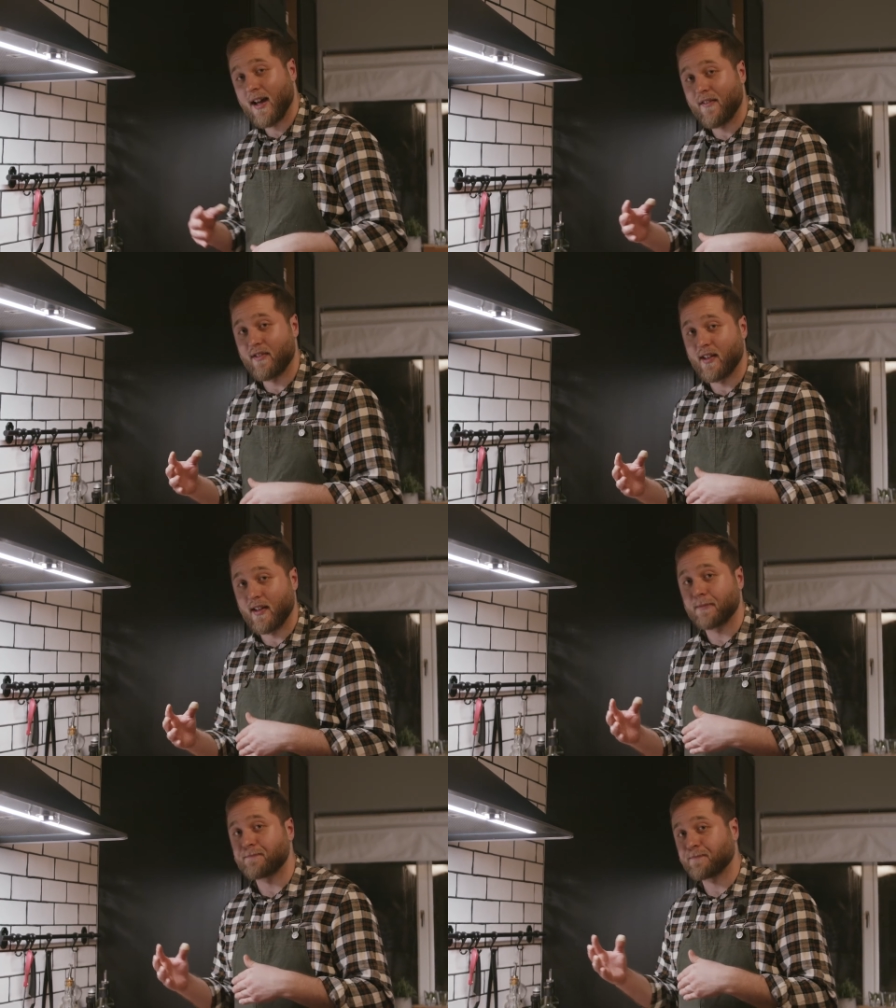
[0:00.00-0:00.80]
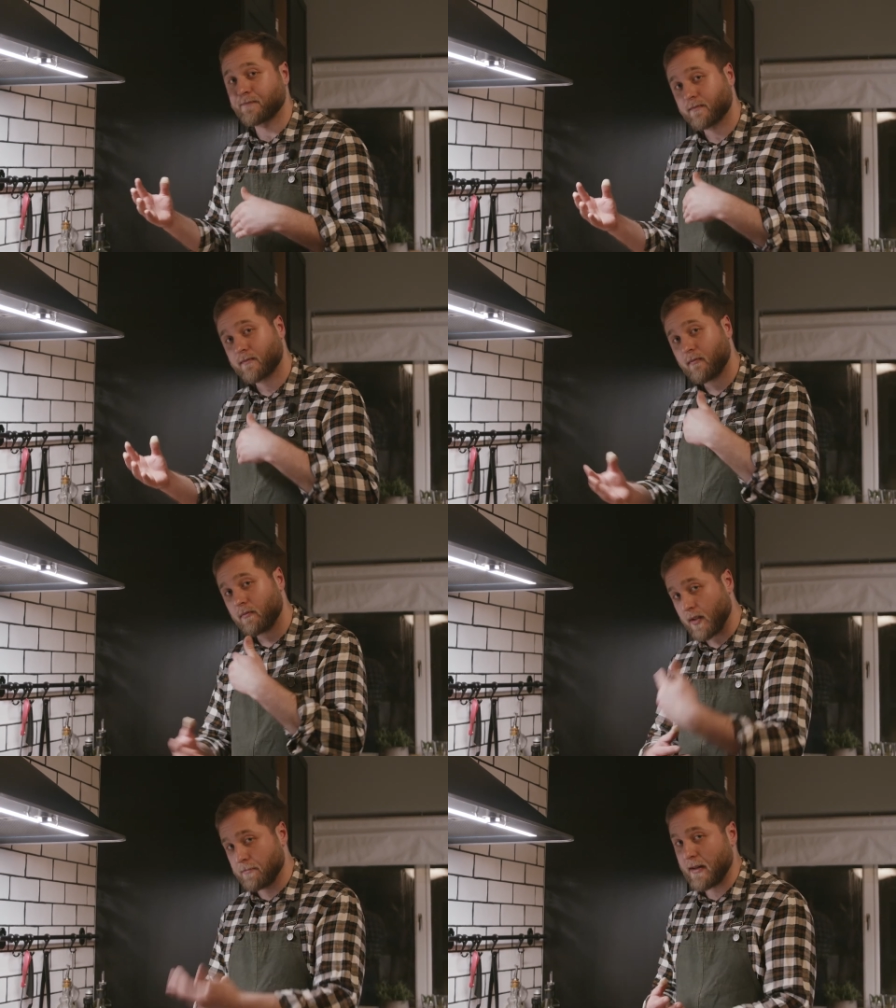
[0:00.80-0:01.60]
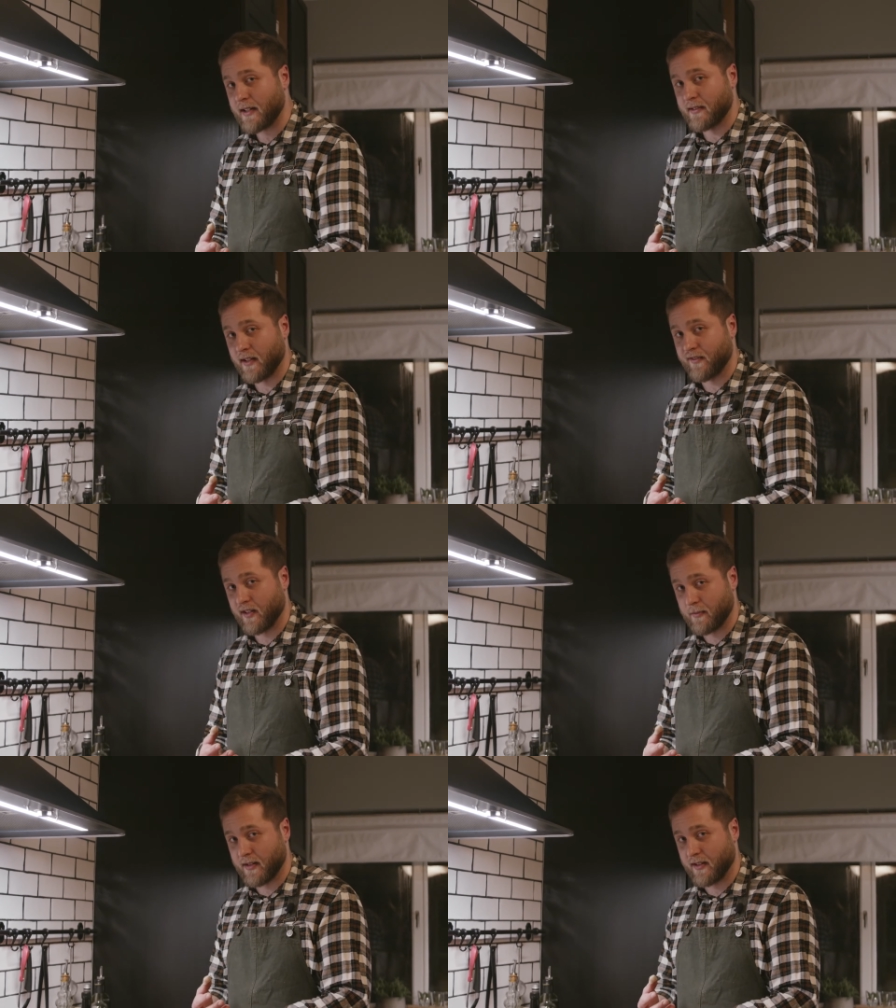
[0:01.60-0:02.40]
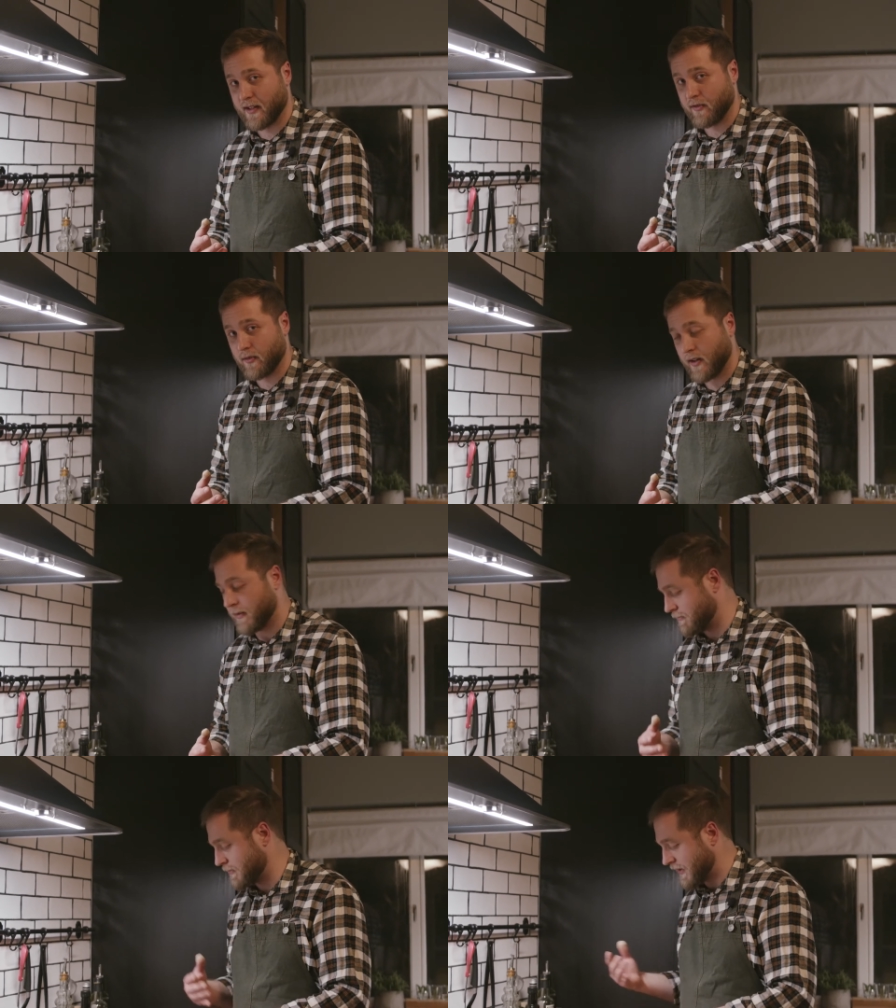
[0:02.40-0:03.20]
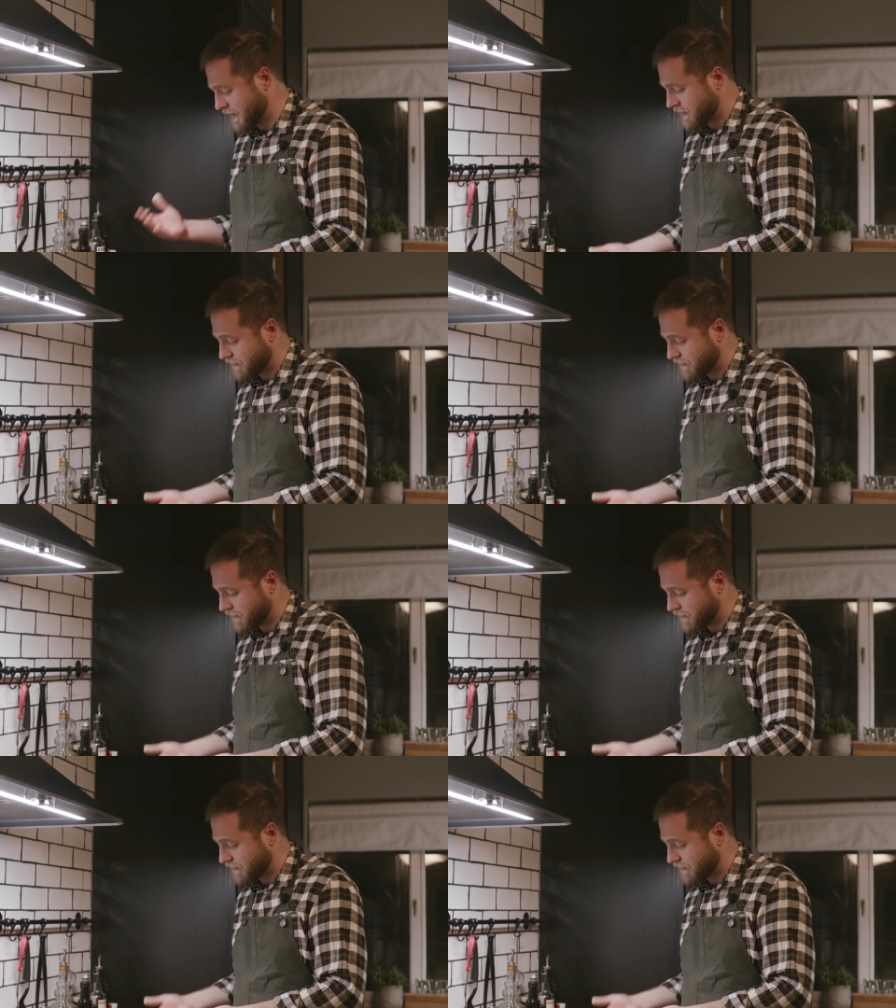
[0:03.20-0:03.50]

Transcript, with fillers: have the butter for the mantecatura, but